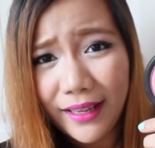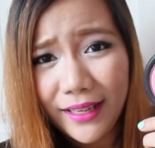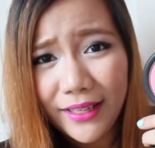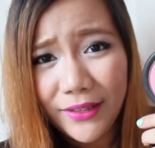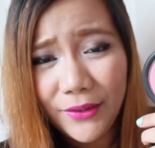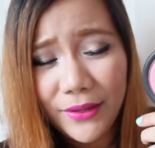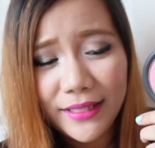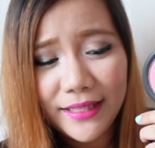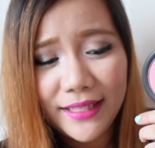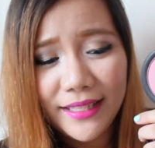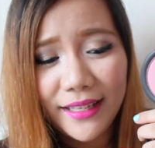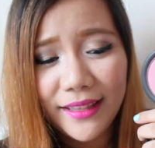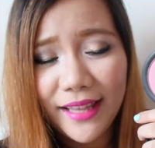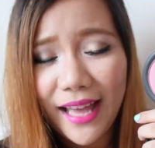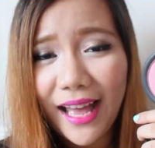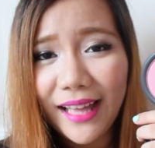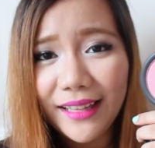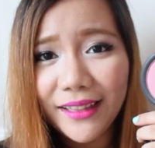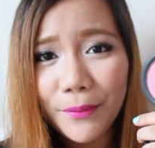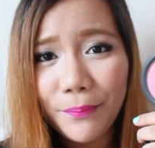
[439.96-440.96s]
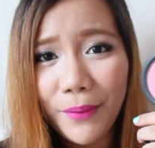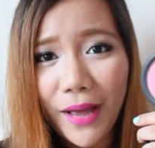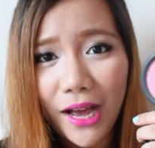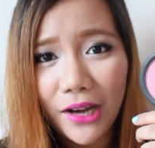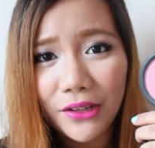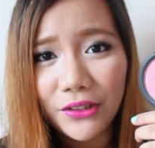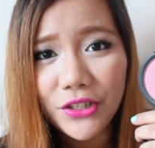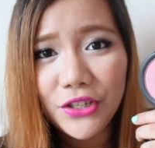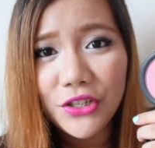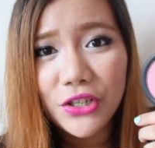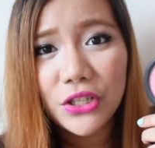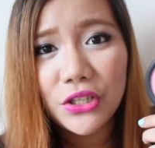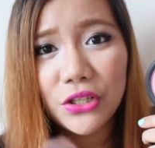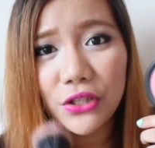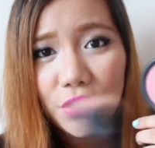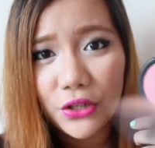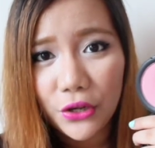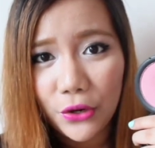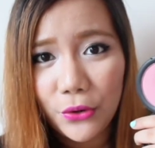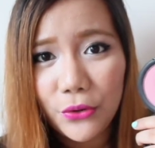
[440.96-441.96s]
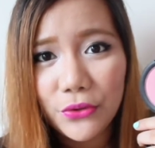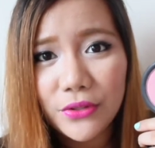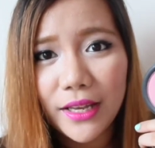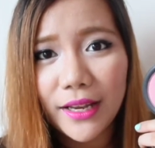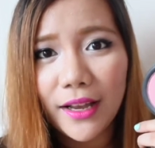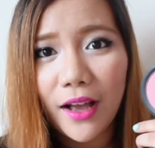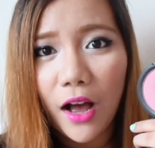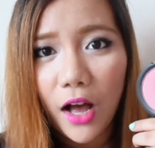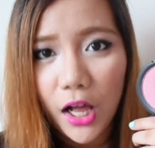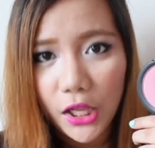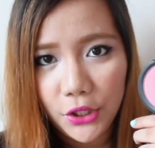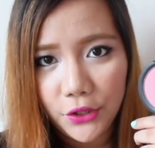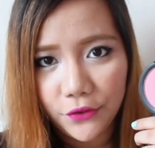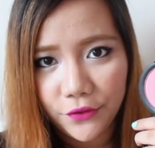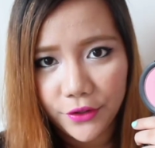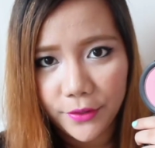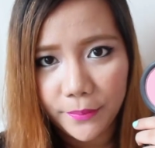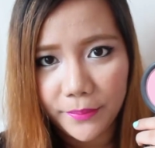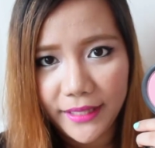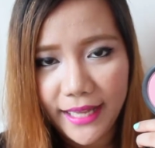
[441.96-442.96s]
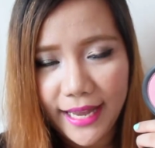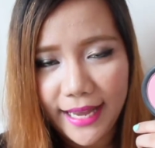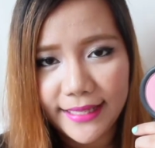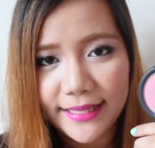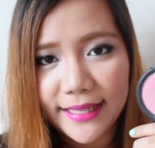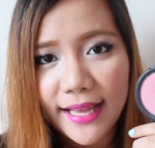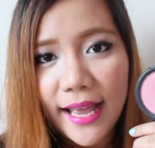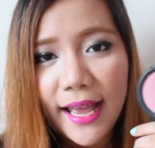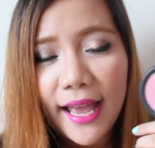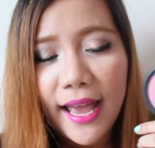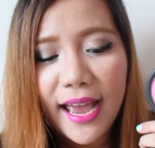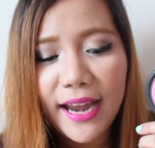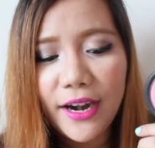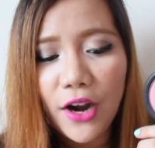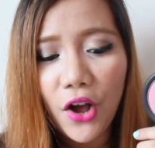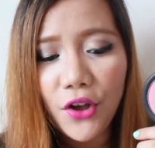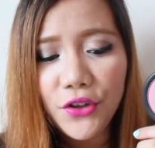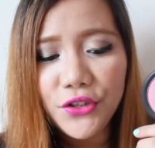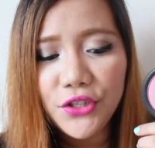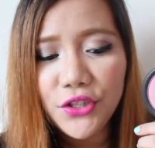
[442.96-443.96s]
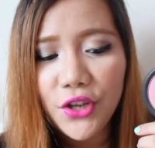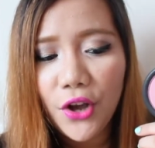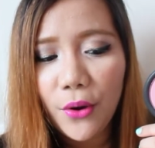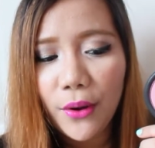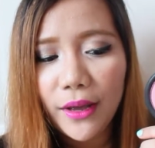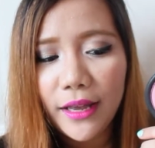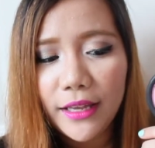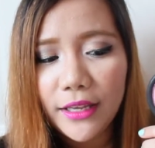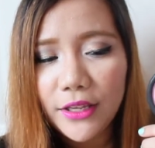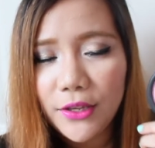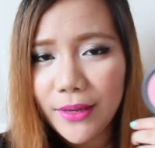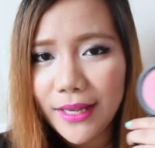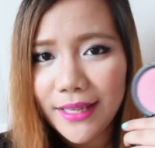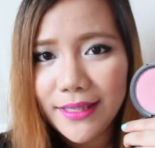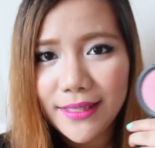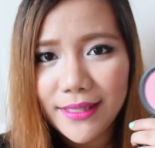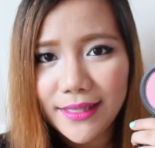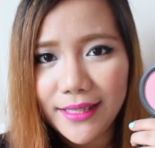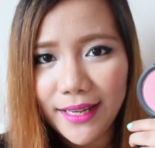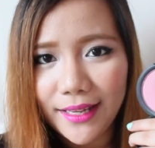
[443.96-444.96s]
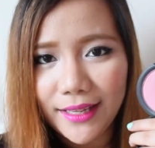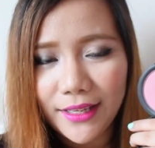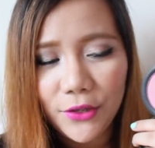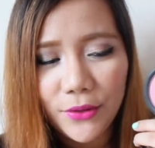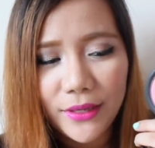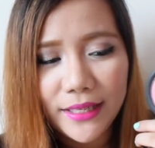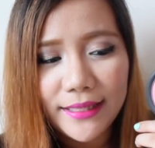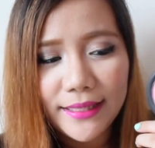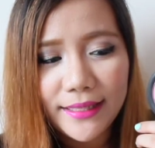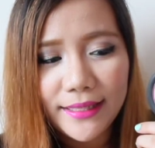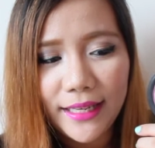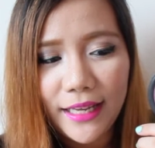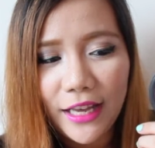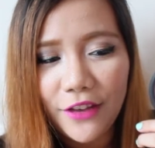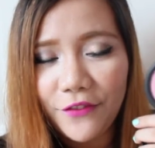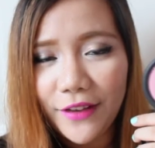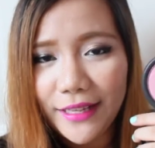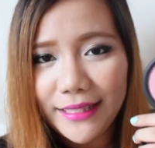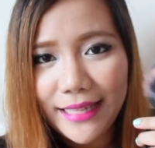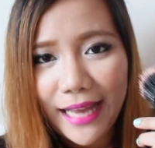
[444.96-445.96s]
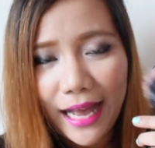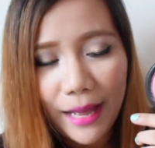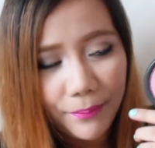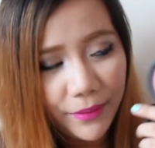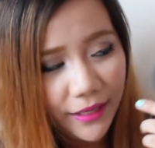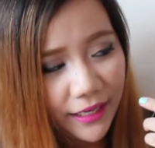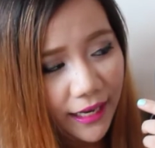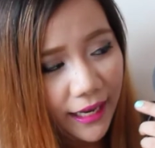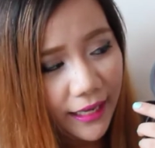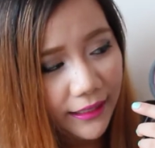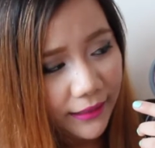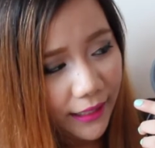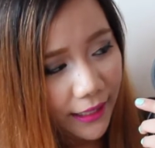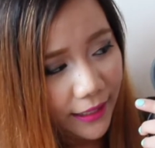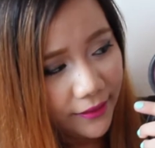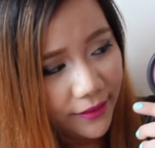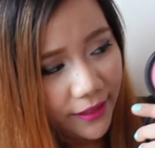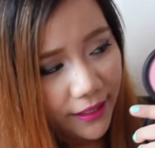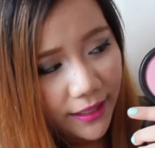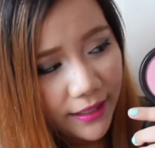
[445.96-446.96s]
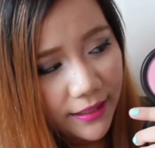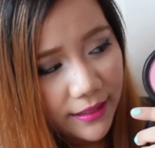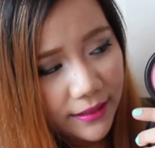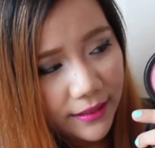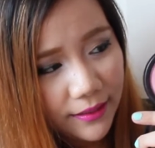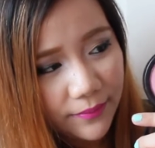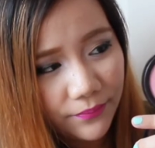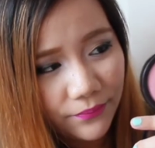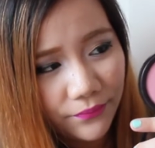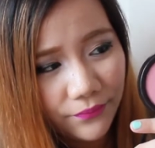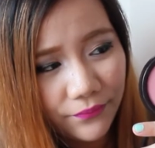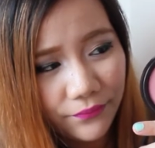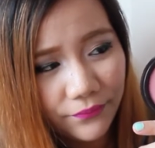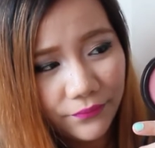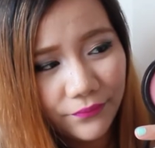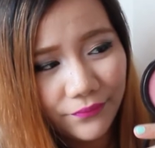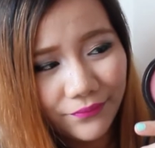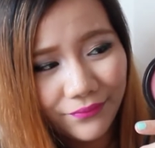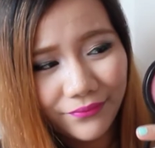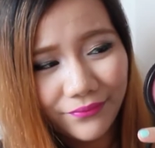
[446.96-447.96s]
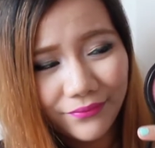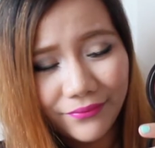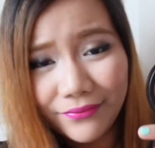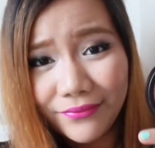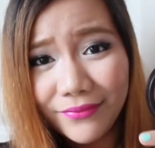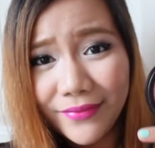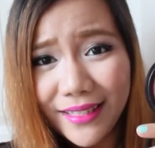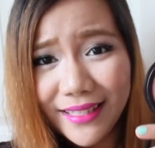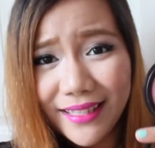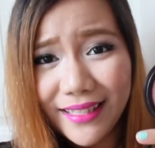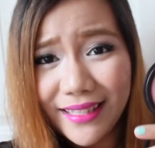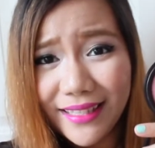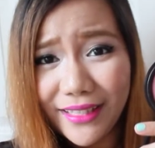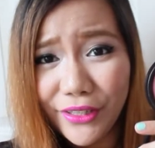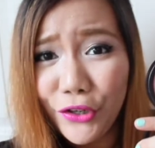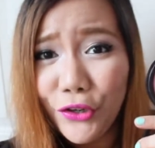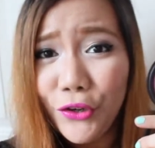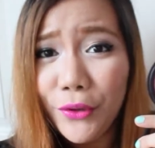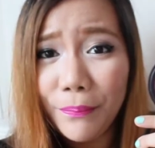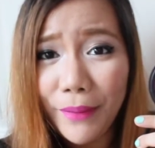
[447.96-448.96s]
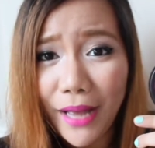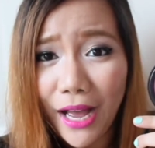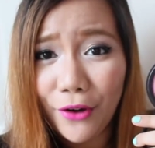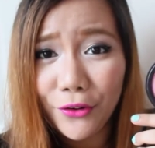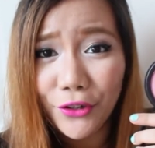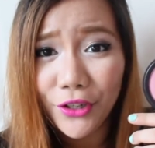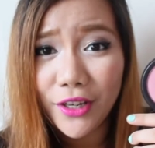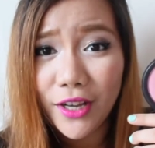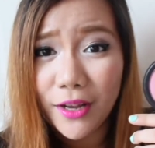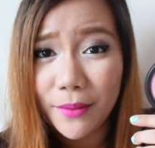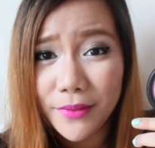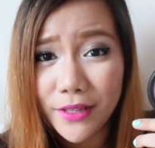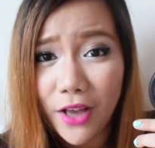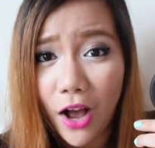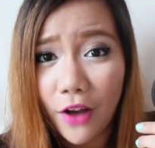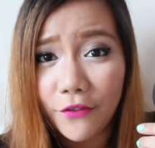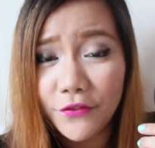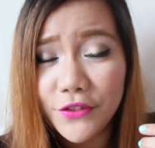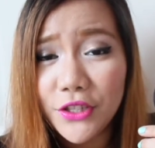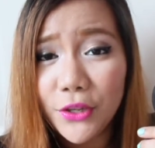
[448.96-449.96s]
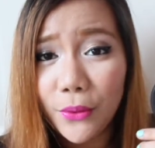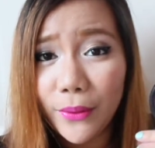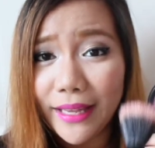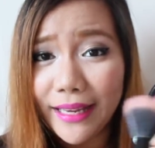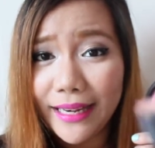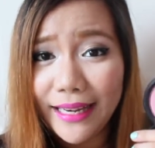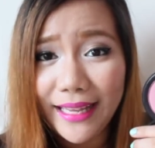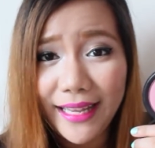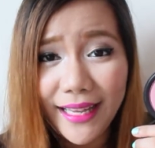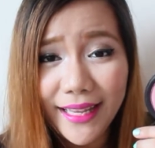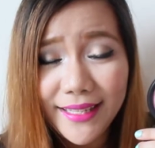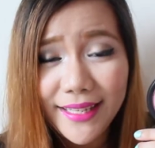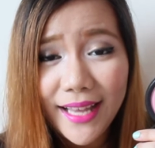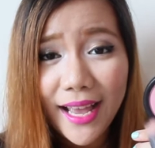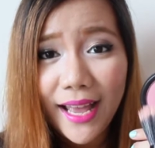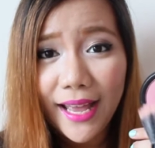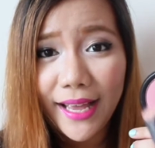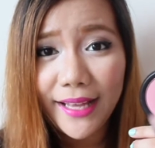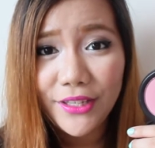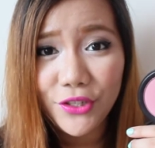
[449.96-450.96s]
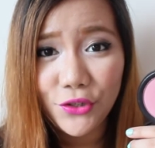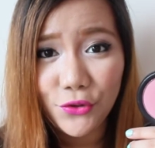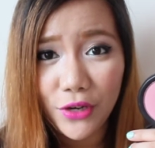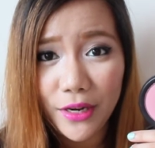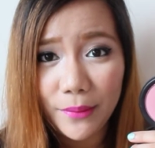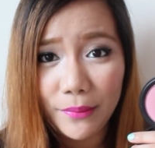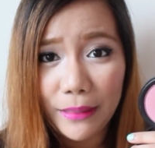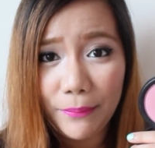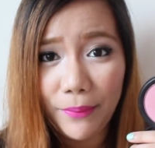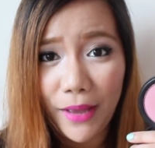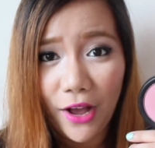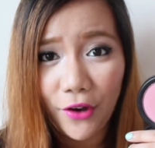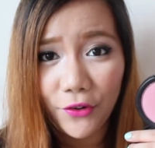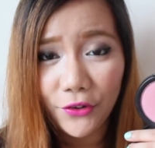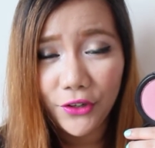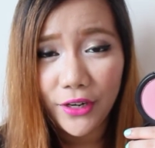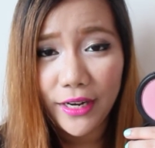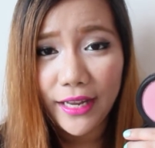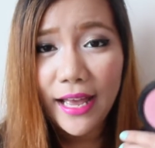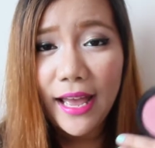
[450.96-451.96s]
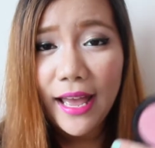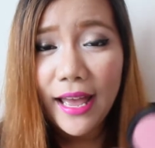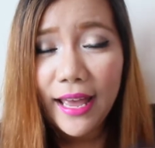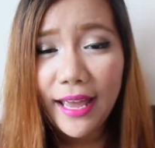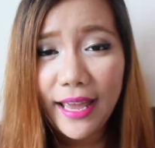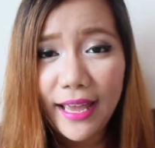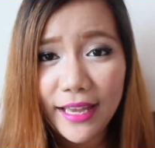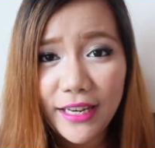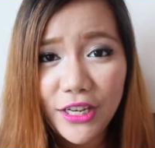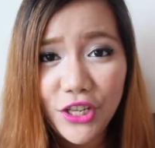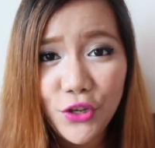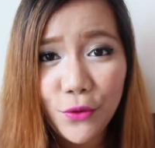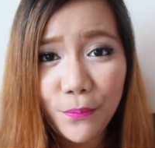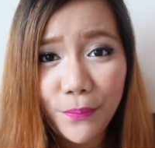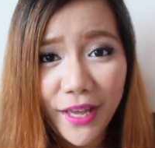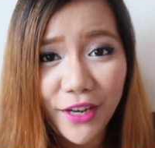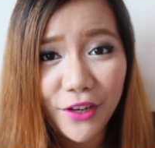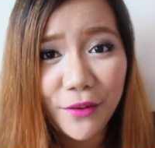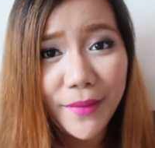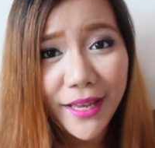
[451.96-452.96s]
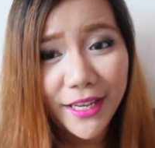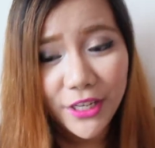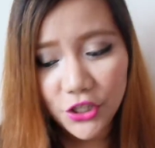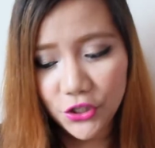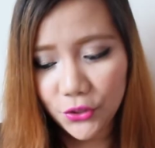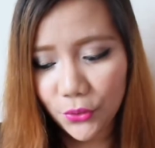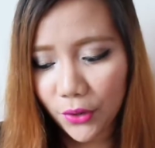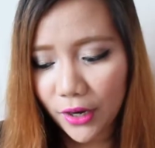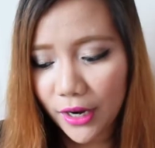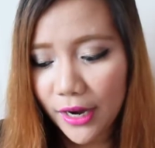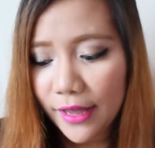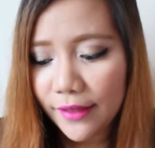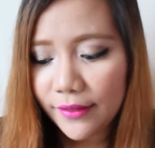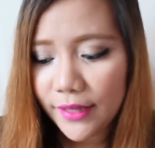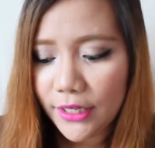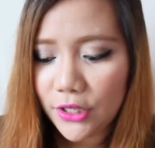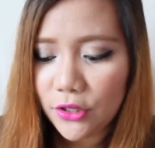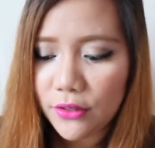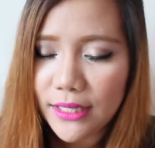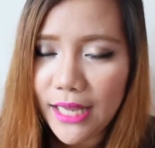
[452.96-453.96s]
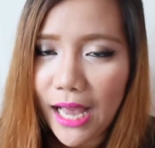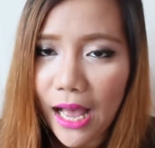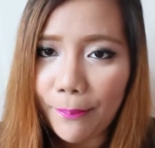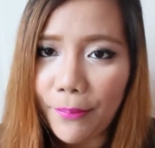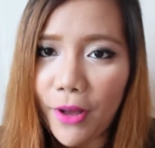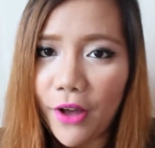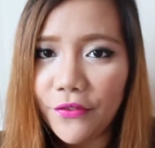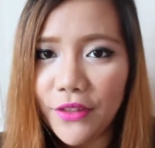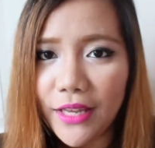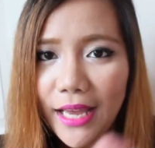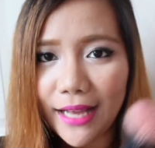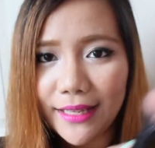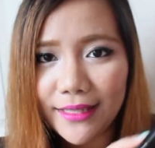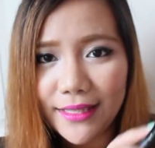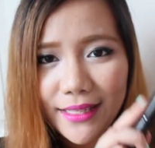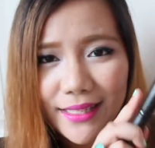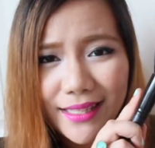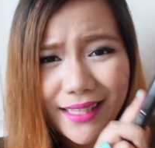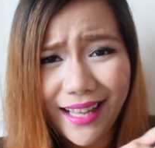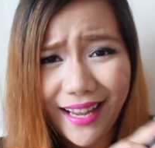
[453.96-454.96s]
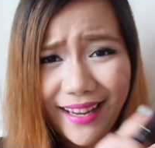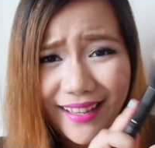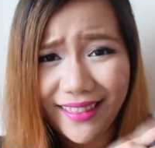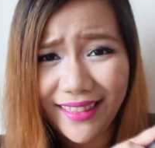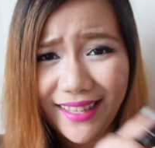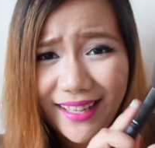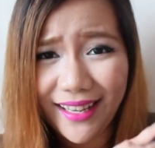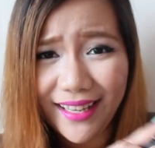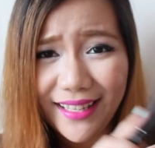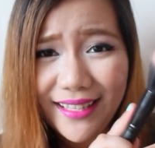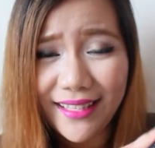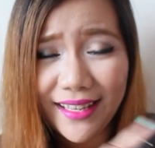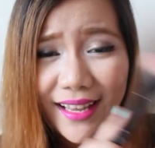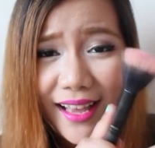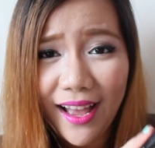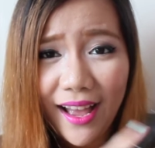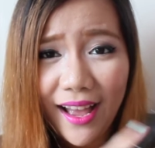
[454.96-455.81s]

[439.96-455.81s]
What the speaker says: you can see that the powder just goes like all over the place. And also you can see if I tap it in like this, still powder comes off. So it is extremely powdery, and you better make sure that you tap off the excess like this,